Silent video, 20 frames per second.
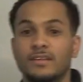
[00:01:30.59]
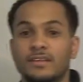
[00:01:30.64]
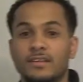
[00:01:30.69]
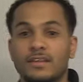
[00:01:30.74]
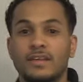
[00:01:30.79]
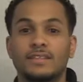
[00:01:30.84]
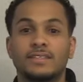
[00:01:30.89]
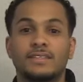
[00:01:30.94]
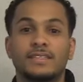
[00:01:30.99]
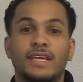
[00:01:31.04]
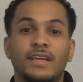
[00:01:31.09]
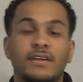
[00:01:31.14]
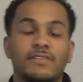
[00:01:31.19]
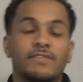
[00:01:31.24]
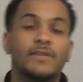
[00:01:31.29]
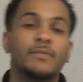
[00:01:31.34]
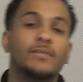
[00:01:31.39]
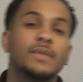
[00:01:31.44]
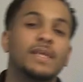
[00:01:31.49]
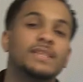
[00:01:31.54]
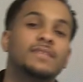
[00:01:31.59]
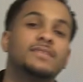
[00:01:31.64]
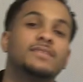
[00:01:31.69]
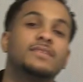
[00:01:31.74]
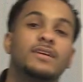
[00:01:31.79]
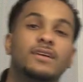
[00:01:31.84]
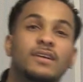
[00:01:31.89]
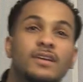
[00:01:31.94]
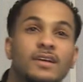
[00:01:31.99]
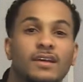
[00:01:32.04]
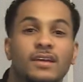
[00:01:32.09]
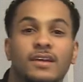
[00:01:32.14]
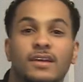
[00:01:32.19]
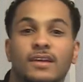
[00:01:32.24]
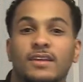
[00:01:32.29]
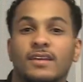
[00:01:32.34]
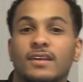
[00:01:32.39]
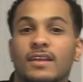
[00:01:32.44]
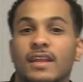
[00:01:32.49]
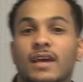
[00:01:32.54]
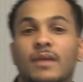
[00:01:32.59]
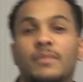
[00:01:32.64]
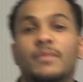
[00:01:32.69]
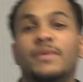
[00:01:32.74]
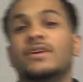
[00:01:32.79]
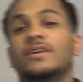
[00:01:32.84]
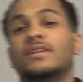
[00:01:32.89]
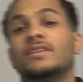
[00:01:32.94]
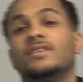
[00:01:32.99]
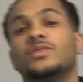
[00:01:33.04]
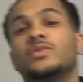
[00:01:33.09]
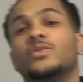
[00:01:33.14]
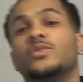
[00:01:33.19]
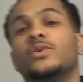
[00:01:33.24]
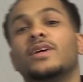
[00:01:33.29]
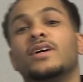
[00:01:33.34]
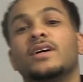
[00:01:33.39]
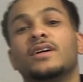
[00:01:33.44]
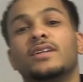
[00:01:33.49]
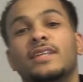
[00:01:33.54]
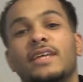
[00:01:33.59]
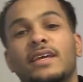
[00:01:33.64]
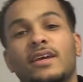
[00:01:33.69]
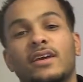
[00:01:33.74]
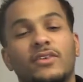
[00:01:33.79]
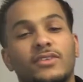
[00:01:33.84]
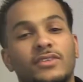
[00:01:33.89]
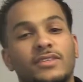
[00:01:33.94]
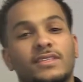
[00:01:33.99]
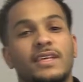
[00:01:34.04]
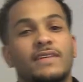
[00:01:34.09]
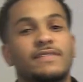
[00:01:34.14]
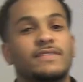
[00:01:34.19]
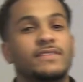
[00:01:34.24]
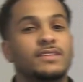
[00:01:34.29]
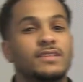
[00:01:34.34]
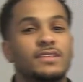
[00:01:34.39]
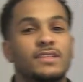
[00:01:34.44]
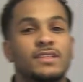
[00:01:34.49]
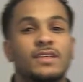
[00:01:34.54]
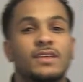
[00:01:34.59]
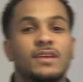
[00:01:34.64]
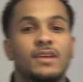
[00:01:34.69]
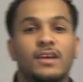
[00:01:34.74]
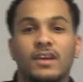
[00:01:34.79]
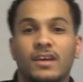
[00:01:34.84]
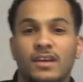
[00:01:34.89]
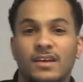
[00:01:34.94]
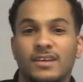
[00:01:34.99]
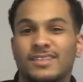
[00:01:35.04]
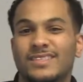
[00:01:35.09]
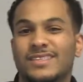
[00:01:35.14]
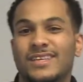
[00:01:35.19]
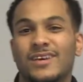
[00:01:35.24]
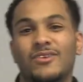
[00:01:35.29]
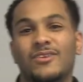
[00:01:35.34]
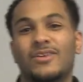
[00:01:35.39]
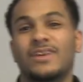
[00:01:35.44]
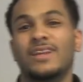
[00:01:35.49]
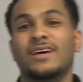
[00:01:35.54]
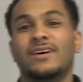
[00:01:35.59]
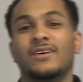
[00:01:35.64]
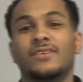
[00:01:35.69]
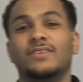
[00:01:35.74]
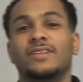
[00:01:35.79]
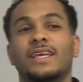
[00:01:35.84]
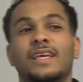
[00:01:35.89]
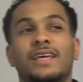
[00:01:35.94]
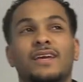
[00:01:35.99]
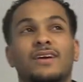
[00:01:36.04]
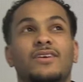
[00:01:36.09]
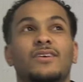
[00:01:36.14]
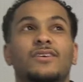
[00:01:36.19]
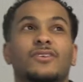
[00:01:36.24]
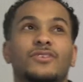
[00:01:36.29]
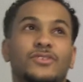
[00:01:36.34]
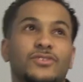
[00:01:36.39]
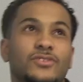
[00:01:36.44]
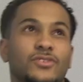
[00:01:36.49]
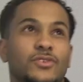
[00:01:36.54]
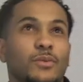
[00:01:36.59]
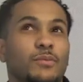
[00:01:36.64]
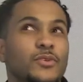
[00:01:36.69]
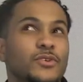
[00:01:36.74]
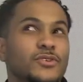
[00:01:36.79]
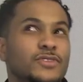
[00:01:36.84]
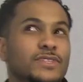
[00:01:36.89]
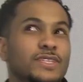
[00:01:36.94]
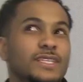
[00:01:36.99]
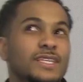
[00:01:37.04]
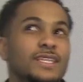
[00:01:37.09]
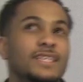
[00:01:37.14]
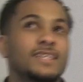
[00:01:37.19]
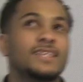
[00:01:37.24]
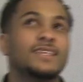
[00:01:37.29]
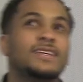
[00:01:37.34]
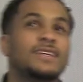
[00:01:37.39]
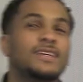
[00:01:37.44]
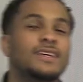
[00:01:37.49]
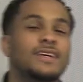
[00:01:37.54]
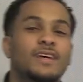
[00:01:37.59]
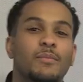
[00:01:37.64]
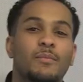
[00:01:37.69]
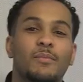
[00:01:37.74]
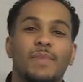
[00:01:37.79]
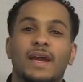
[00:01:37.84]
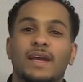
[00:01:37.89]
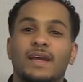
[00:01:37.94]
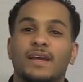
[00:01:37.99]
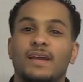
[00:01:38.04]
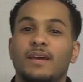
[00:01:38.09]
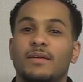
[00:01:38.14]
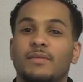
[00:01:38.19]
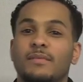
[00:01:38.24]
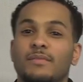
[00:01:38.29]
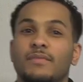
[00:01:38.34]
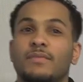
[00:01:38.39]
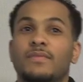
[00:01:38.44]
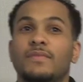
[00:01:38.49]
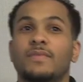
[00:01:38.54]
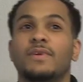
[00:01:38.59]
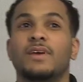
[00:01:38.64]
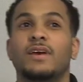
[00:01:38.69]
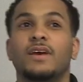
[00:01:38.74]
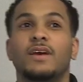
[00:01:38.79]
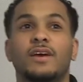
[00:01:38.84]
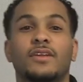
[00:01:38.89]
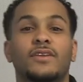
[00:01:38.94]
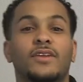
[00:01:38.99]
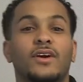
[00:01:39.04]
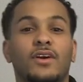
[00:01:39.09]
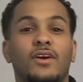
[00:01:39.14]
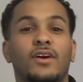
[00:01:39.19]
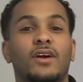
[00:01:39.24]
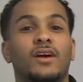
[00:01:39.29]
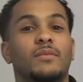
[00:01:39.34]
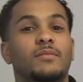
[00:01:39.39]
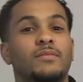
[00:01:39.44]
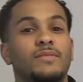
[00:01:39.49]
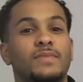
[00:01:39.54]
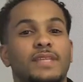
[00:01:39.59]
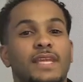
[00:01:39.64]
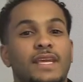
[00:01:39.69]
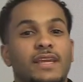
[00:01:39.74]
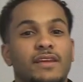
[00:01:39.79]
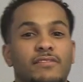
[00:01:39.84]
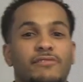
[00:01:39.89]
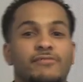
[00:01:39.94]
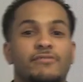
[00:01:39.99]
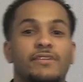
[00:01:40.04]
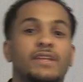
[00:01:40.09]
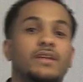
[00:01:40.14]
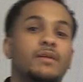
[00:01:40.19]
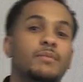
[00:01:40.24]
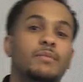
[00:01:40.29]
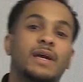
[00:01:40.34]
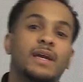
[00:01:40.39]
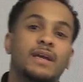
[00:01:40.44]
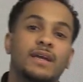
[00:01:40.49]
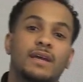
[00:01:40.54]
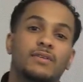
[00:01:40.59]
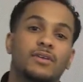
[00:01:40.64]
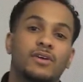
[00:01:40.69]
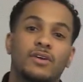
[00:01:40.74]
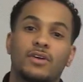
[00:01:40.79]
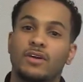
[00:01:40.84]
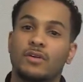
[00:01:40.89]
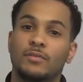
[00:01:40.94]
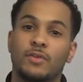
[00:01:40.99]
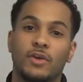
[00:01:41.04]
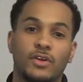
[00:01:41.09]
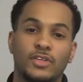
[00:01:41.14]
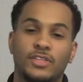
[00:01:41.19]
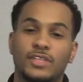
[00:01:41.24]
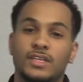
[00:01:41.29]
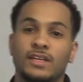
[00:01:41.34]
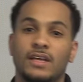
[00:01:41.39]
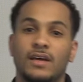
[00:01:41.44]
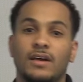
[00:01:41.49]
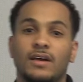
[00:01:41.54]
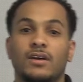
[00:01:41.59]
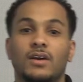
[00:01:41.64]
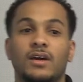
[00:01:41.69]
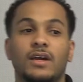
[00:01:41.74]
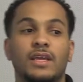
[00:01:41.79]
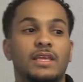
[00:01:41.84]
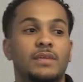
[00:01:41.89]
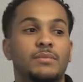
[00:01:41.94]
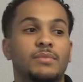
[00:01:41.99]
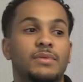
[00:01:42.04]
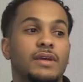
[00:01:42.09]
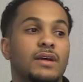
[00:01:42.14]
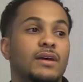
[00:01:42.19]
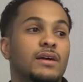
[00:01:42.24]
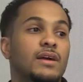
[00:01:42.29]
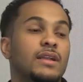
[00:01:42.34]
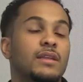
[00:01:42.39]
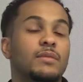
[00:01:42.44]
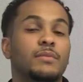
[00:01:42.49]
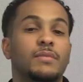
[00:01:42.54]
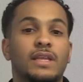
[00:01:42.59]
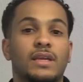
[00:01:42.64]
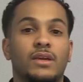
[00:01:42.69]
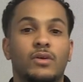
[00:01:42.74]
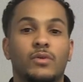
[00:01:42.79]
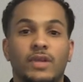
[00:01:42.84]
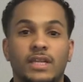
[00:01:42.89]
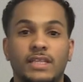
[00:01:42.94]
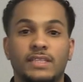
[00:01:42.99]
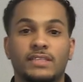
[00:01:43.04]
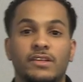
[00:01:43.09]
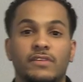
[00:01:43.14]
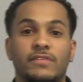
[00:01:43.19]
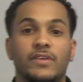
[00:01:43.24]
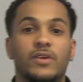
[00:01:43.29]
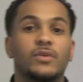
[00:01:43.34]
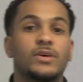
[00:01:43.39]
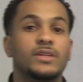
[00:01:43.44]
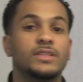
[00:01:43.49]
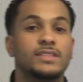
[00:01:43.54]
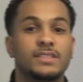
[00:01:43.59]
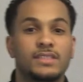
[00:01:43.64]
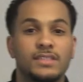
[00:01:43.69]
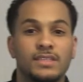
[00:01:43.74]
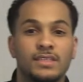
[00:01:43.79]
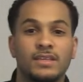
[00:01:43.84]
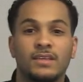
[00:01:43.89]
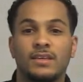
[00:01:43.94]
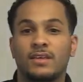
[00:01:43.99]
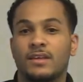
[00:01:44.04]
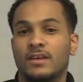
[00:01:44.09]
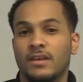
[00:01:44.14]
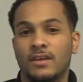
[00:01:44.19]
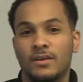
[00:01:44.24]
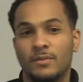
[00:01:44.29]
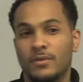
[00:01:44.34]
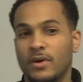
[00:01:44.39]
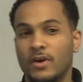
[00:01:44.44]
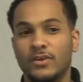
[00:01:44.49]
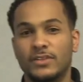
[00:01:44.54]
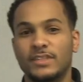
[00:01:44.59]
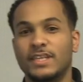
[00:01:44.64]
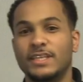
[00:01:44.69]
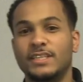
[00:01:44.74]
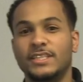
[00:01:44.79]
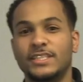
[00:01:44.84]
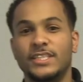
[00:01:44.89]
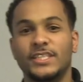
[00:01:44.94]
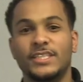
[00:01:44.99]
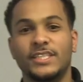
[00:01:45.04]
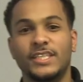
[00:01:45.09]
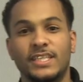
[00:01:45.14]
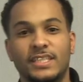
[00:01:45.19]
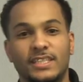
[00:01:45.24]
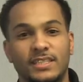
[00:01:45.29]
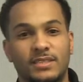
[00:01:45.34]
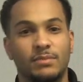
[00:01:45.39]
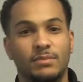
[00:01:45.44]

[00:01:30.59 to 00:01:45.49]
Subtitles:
It's Data from Leicester. You can at me on Twitter, Data07, SoundCloud, Data_music, and Bandcamp.com, Datafree.bandcamp.com. Go check that out. I've got EP out at the minute, quality over quantity. All that DJs.